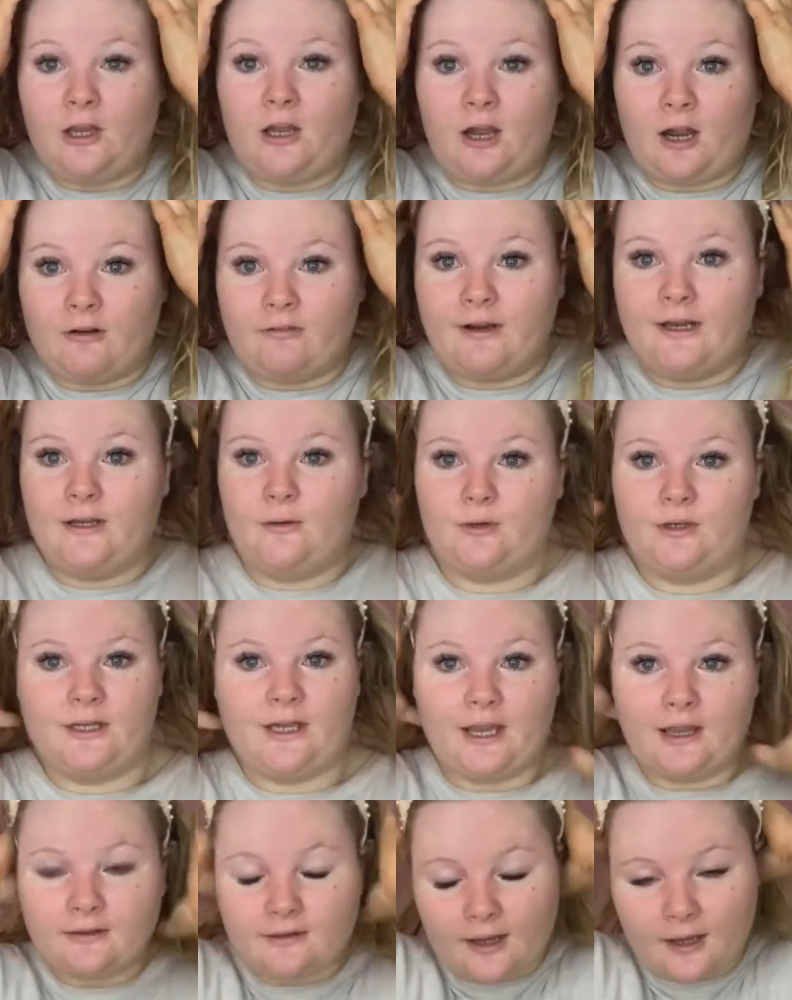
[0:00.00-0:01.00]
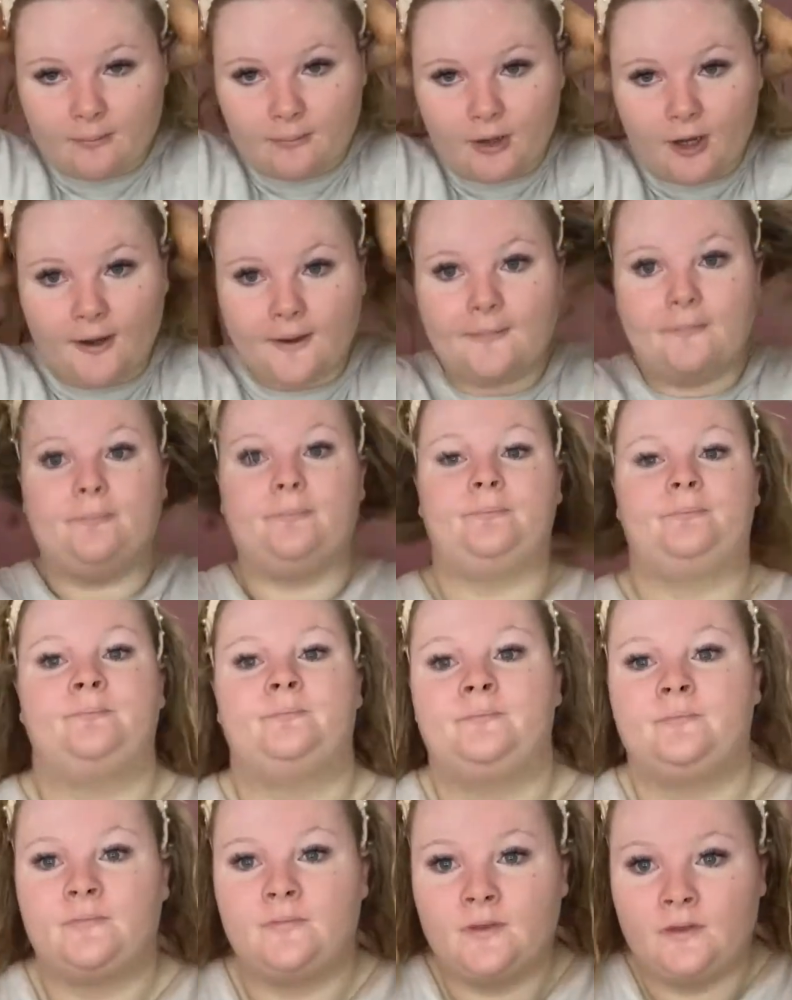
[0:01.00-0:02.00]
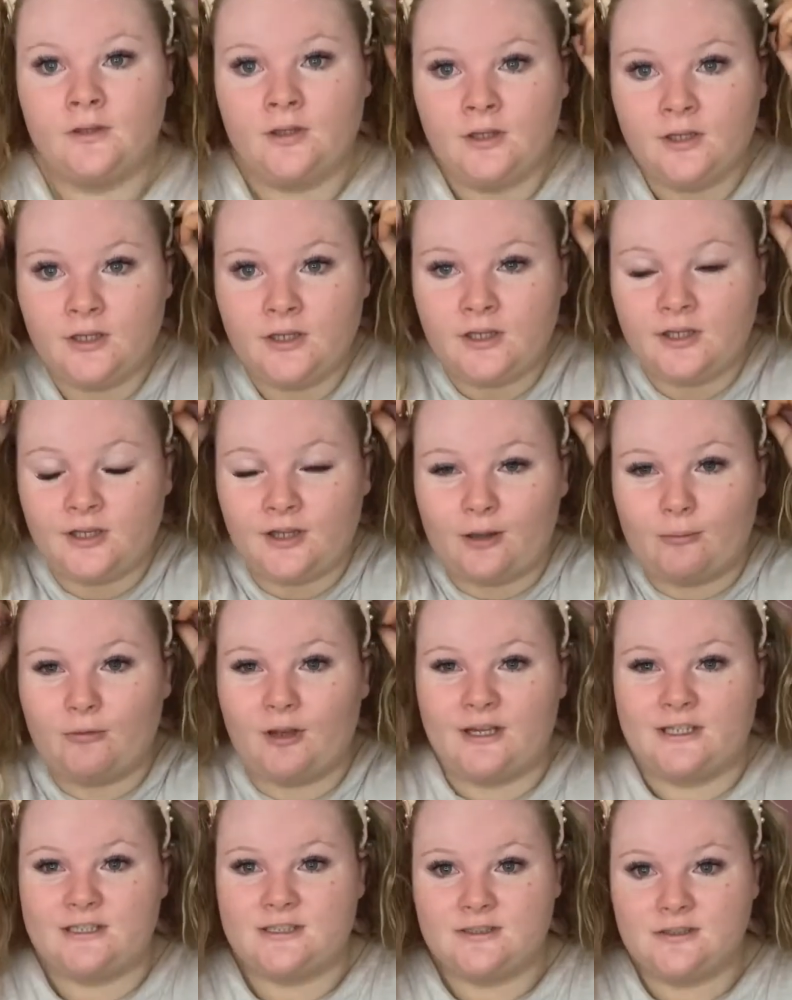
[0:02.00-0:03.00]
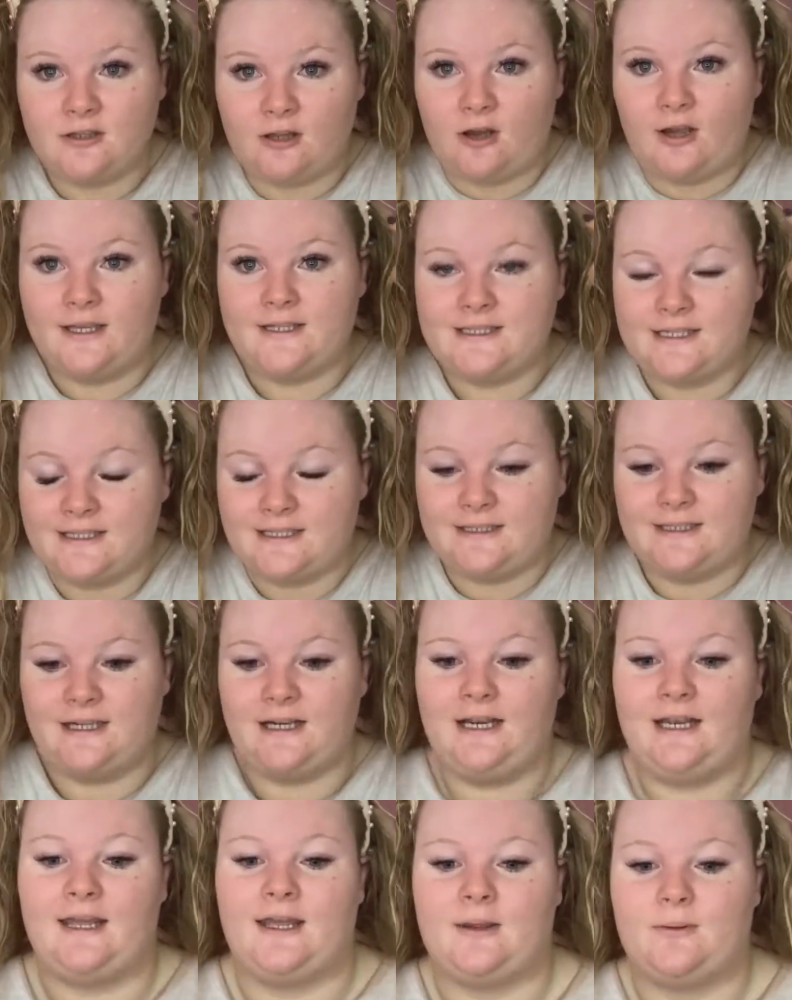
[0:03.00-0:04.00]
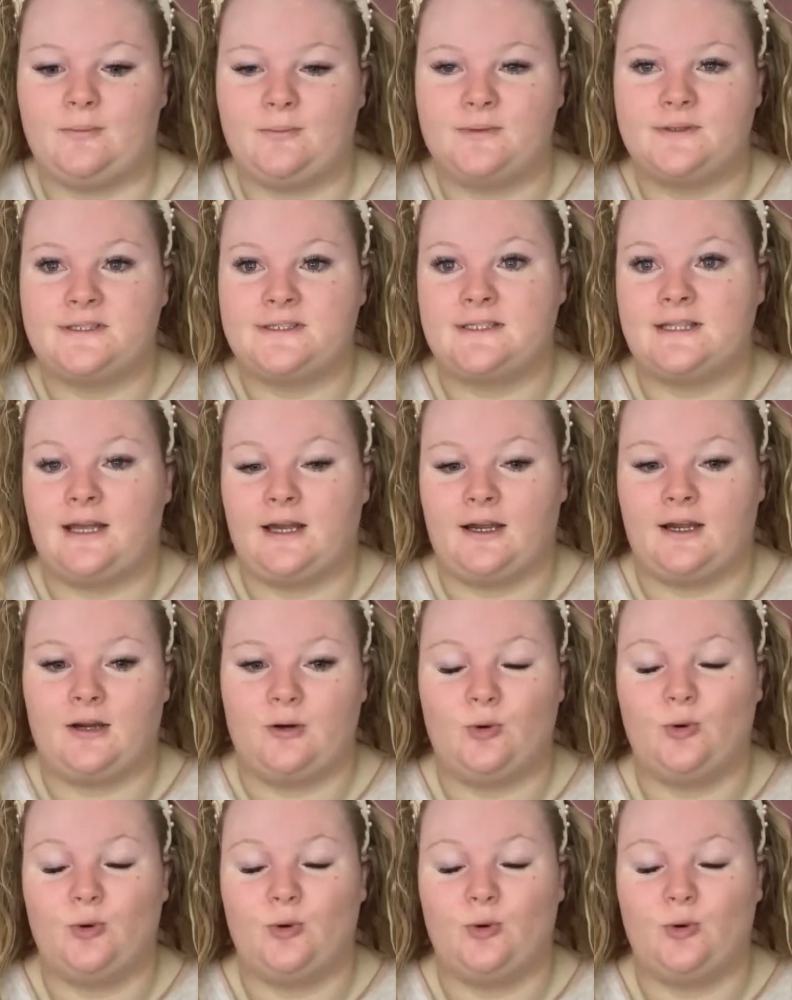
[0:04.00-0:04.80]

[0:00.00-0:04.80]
I really want to get them, you know, them like sliding clips that